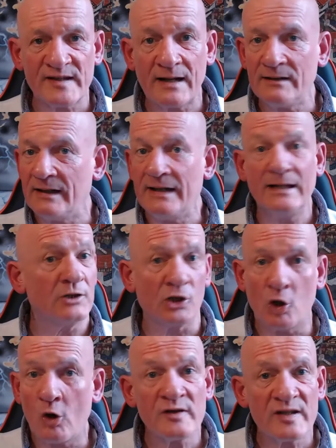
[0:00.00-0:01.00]
legal. They
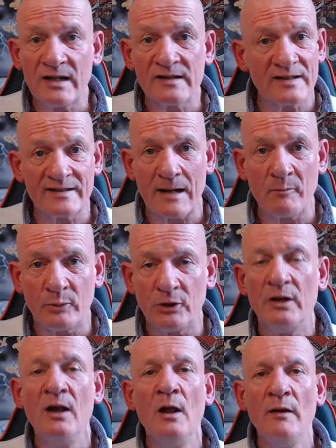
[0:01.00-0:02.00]
can't say it's a template.
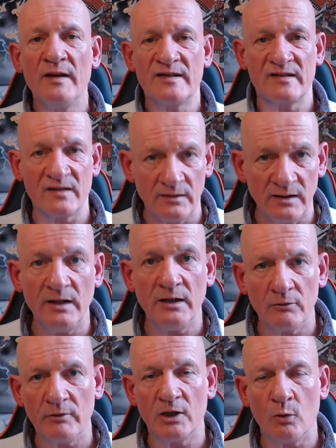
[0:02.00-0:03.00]
This is a legal
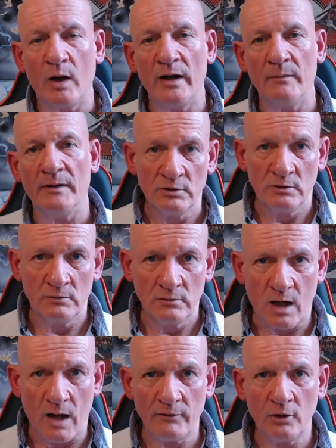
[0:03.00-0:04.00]
requirement.
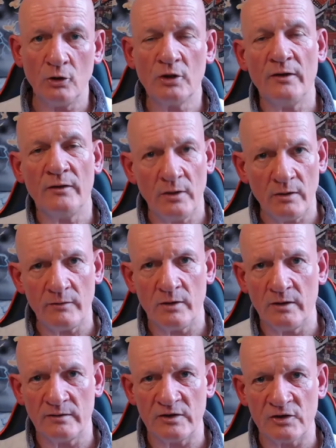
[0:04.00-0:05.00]
Have a look at the
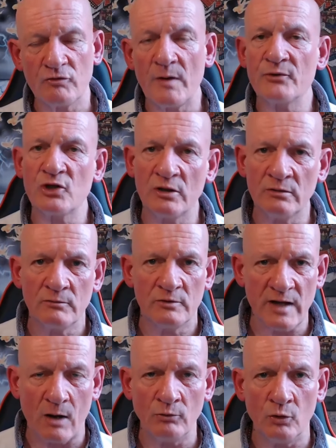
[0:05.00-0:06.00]
description,
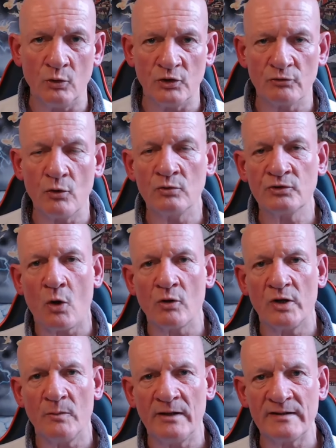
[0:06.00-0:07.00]
download your own
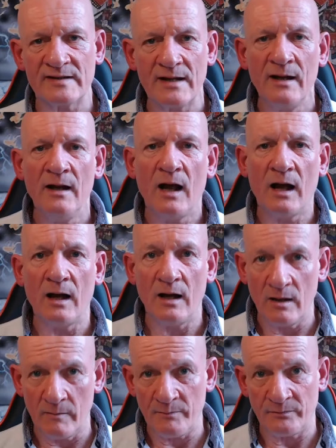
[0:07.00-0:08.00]
documents.
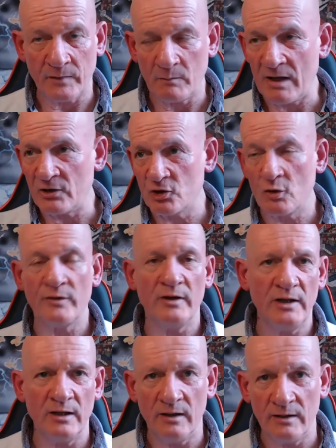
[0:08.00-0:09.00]
Make sure that you
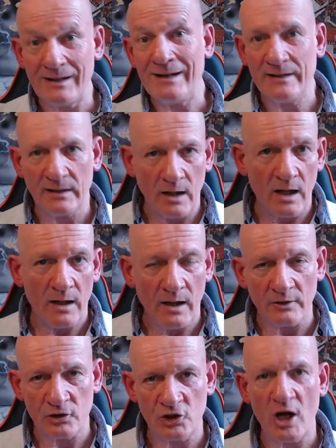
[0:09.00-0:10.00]
like,
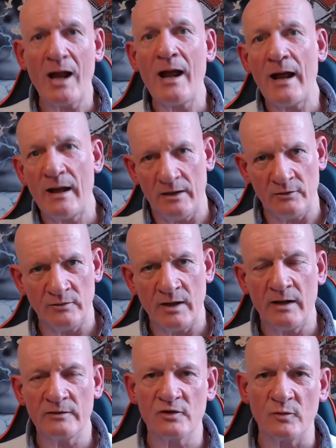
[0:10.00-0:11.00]
share, and
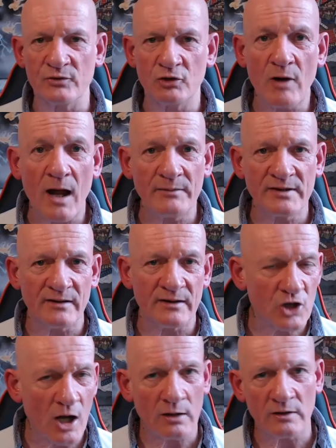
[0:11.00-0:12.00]
subscribe to the
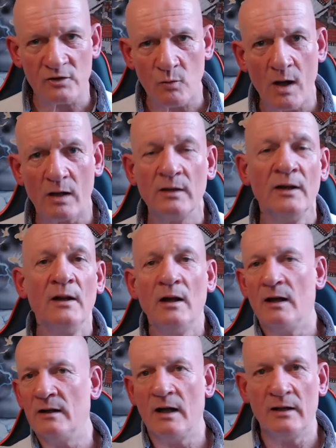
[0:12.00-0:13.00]
channel as well.
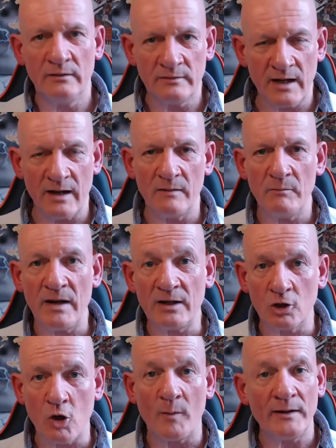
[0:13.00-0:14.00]
And make a
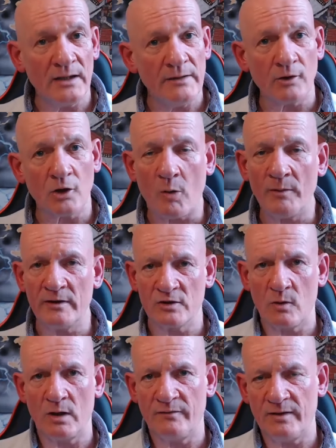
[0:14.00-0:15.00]
comment, leave a comment as well
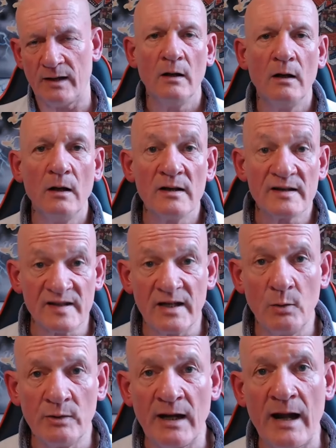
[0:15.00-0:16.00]
if you like. See you in
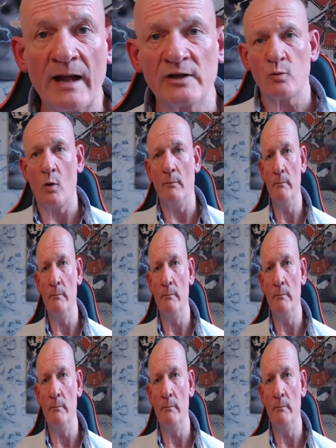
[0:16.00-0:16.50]
the next one.